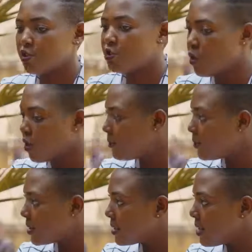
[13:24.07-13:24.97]

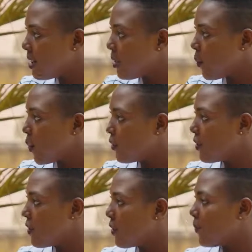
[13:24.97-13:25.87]
jobs with
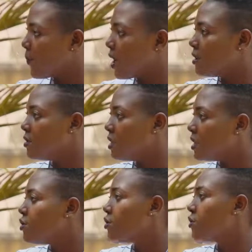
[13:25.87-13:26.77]
the
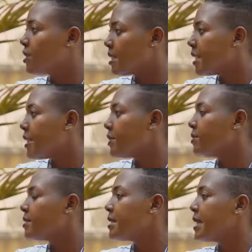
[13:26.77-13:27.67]
digital
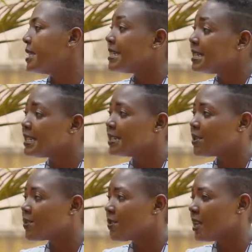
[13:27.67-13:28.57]
skills needed,
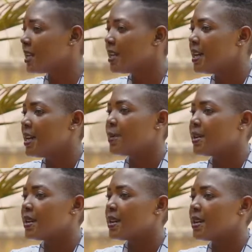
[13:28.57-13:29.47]
really.
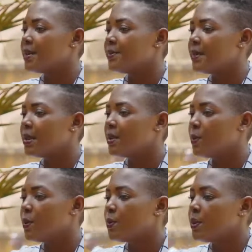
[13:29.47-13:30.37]
When
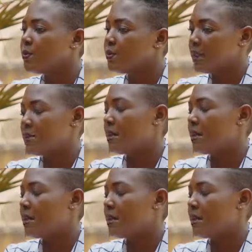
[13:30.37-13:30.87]
yes,